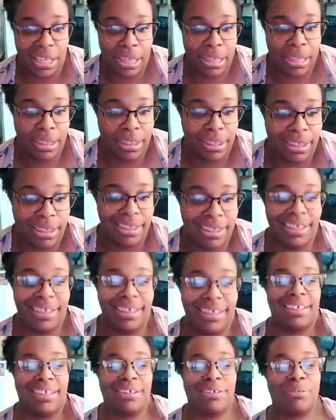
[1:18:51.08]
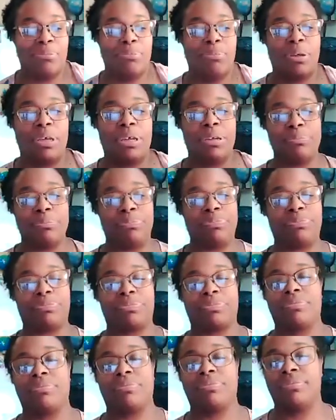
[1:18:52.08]
Uh, uh, uh, but
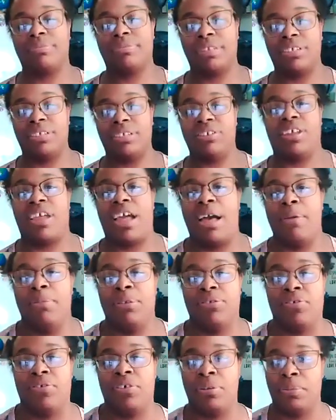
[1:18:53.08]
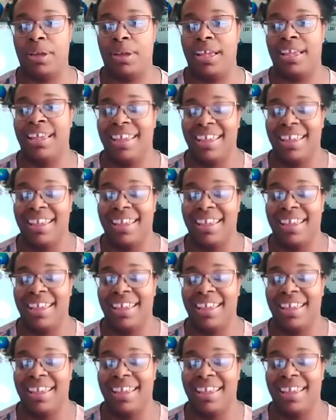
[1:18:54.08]
it's in the comments for anybody.